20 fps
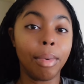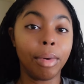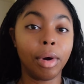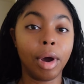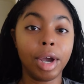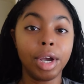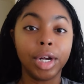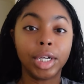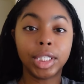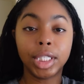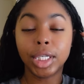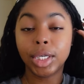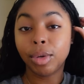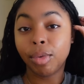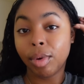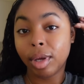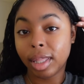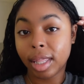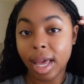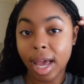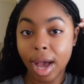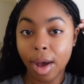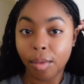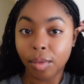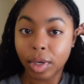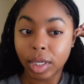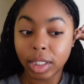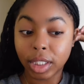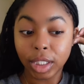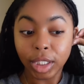prior to doing that, I
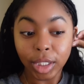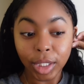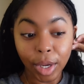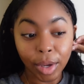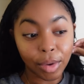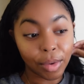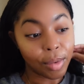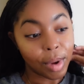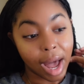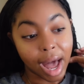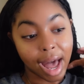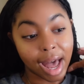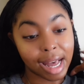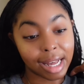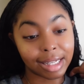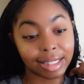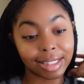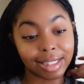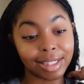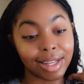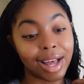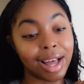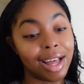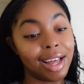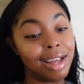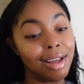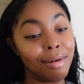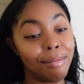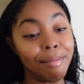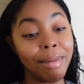wanted to show you guys
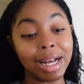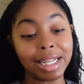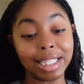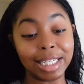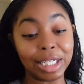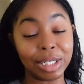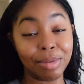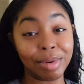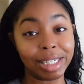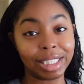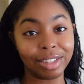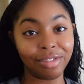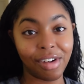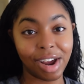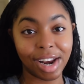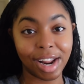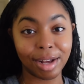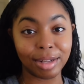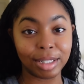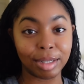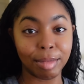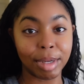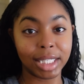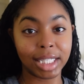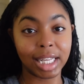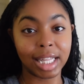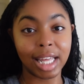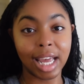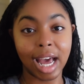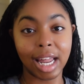my situation right now. So
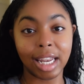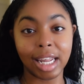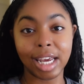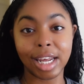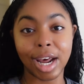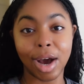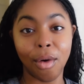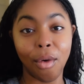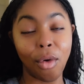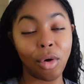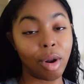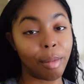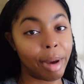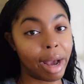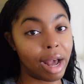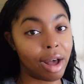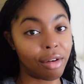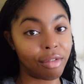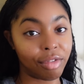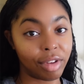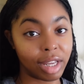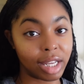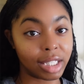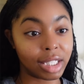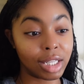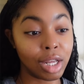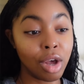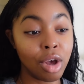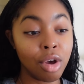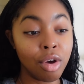basically, I laid out all of my
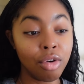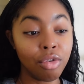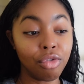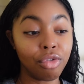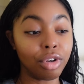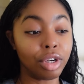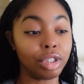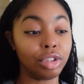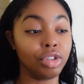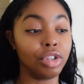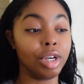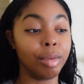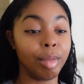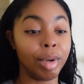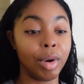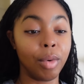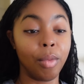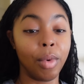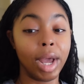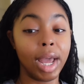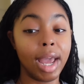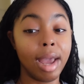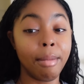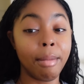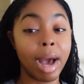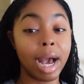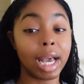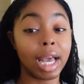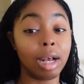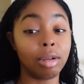outfits for the trip. And the way
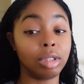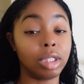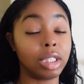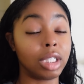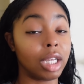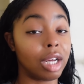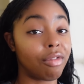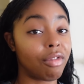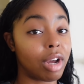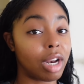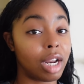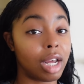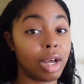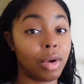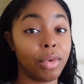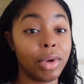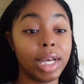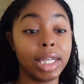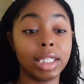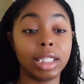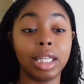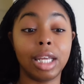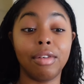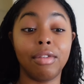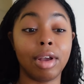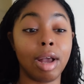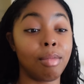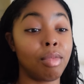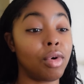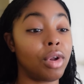my couch is looking right now, it's
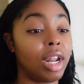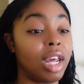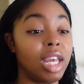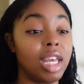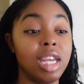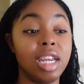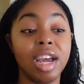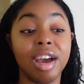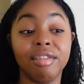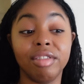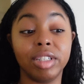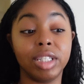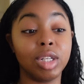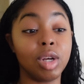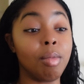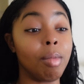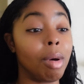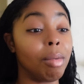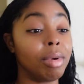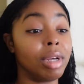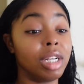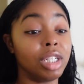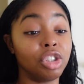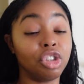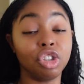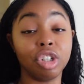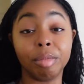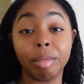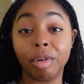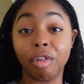giving I'm going to eat every single moment of this
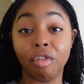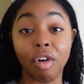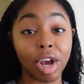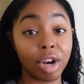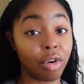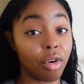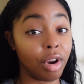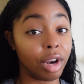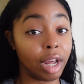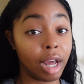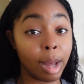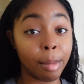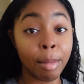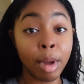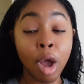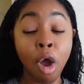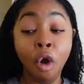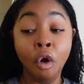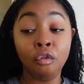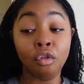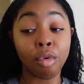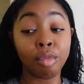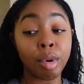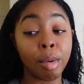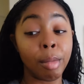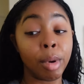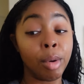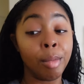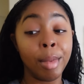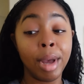trip right on up. From the
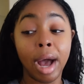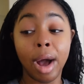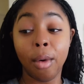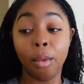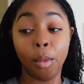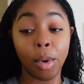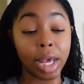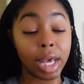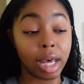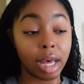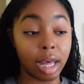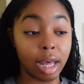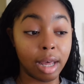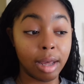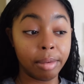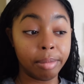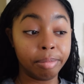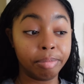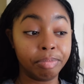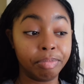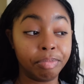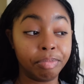moment I wake up